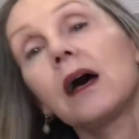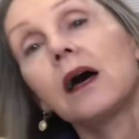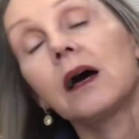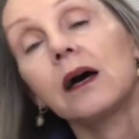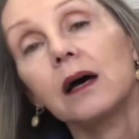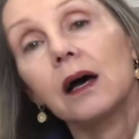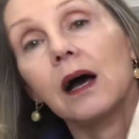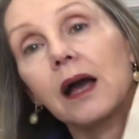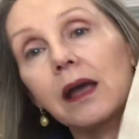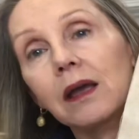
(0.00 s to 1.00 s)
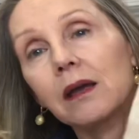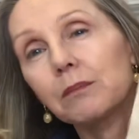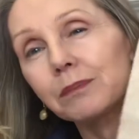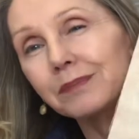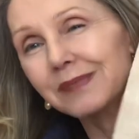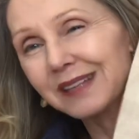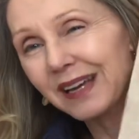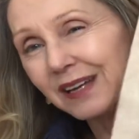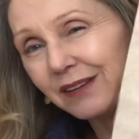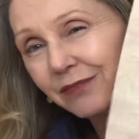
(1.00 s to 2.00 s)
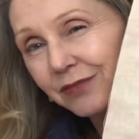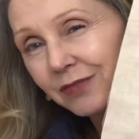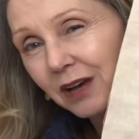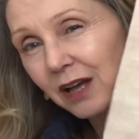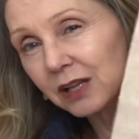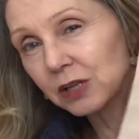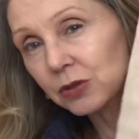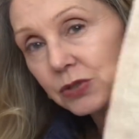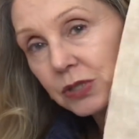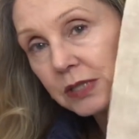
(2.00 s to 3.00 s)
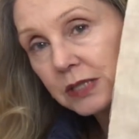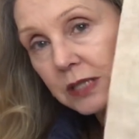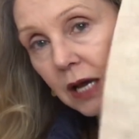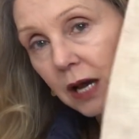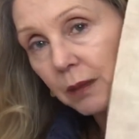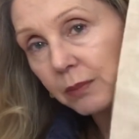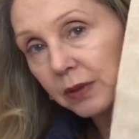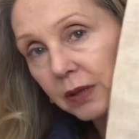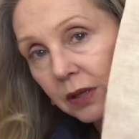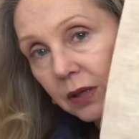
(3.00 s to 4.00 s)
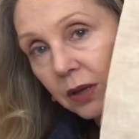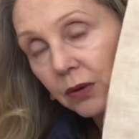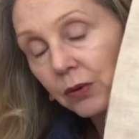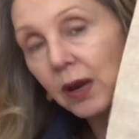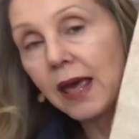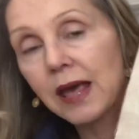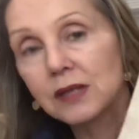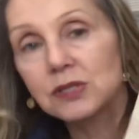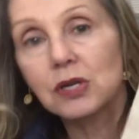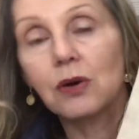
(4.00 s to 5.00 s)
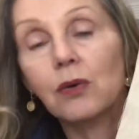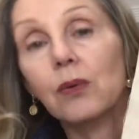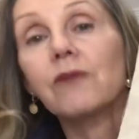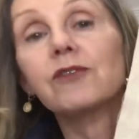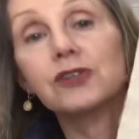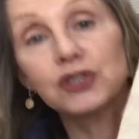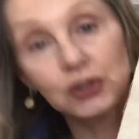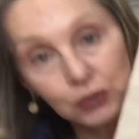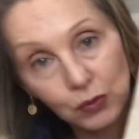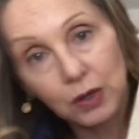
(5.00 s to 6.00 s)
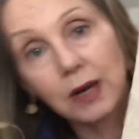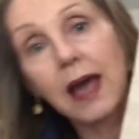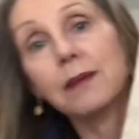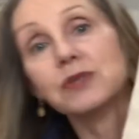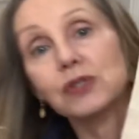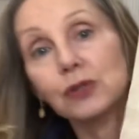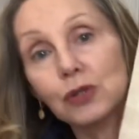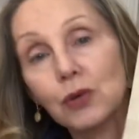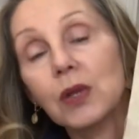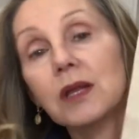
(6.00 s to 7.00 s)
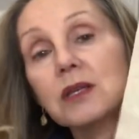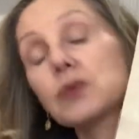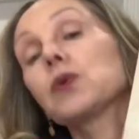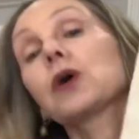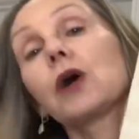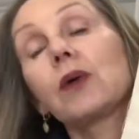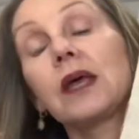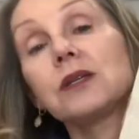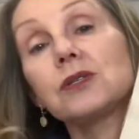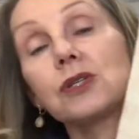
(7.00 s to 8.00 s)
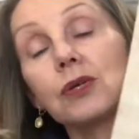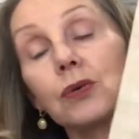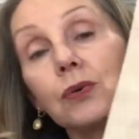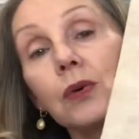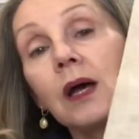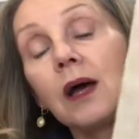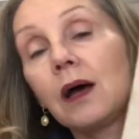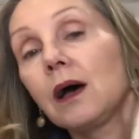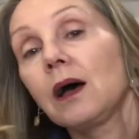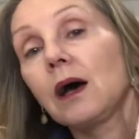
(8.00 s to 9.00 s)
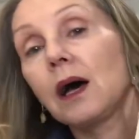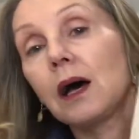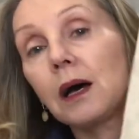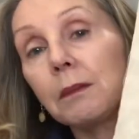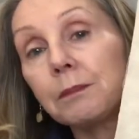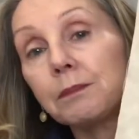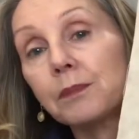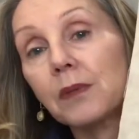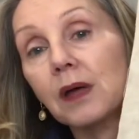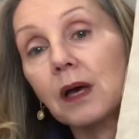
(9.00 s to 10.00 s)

uh, I kind of got close to the top you know, and so for sure, absolutely, this will go into um,